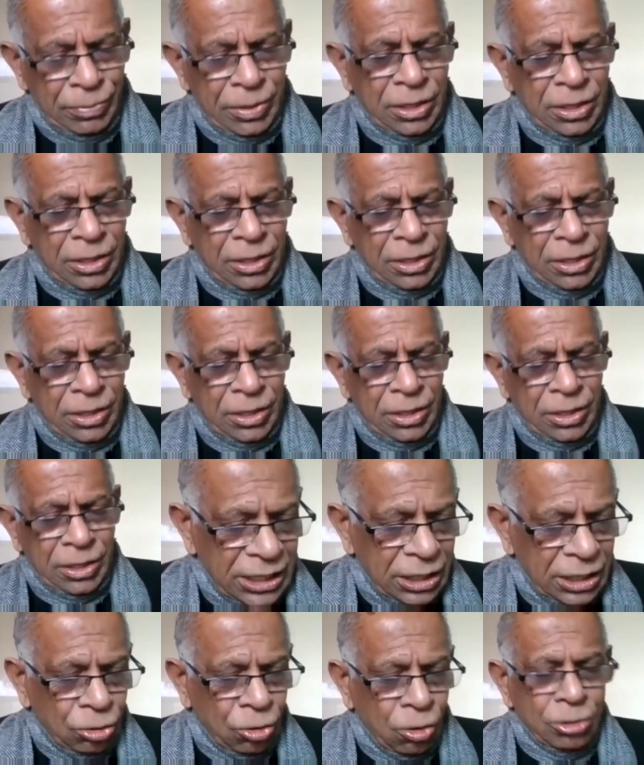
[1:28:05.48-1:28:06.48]
because of
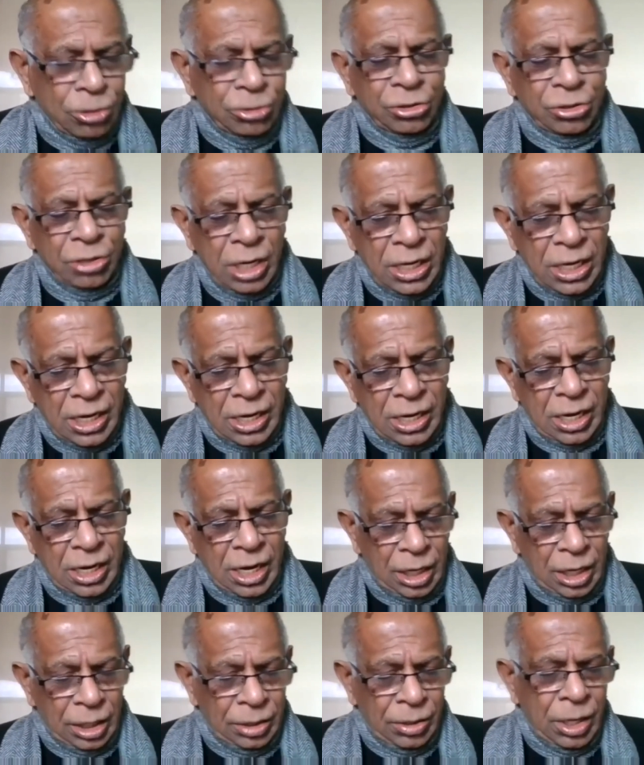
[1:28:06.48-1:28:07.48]
the
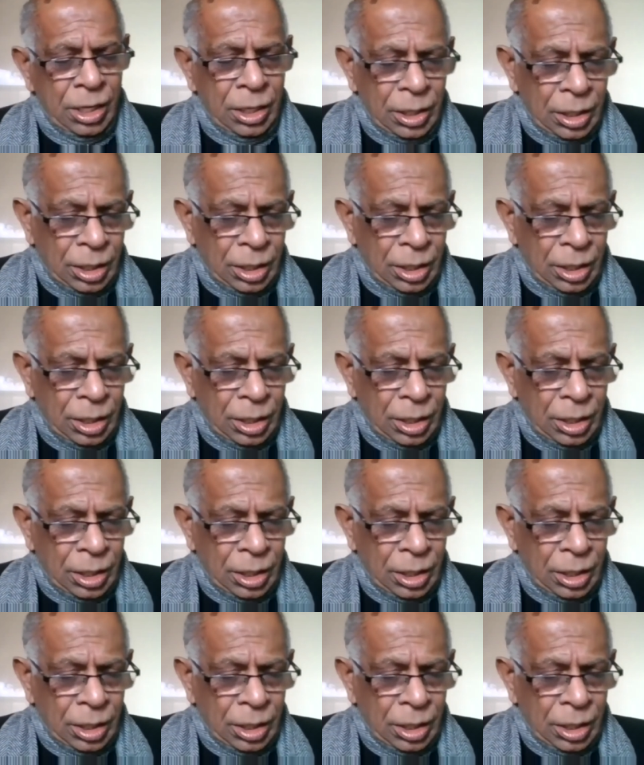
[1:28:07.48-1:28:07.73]
consular